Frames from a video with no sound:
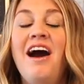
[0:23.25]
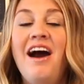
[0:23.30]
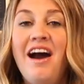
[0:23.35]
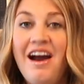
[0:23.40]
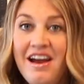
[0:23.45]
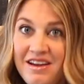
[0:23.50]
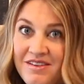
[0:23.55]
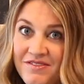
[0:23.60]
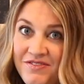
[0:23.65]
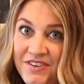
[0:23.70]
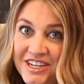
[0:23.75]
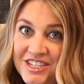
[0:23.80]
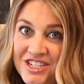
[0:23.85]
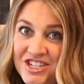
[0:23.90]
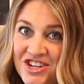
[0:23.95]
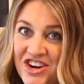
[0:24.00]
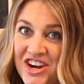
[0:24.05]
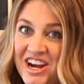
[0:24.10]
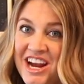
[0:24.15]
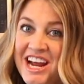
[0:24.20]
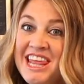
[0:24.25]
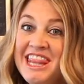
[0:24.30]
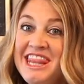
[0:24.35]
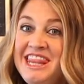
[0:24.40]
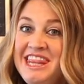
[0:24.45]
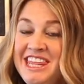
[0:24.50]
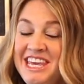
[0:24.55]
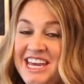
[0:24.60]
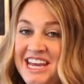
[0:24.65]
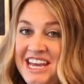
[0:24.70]
I am
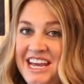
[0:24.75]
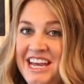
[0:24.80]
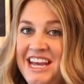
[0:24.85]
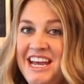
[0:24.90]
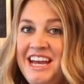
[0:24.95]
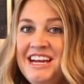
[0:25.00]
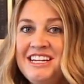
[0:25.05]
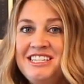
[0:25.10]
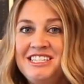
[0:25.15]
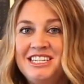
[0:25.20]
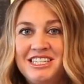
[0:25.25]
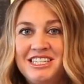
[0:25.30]
featuring the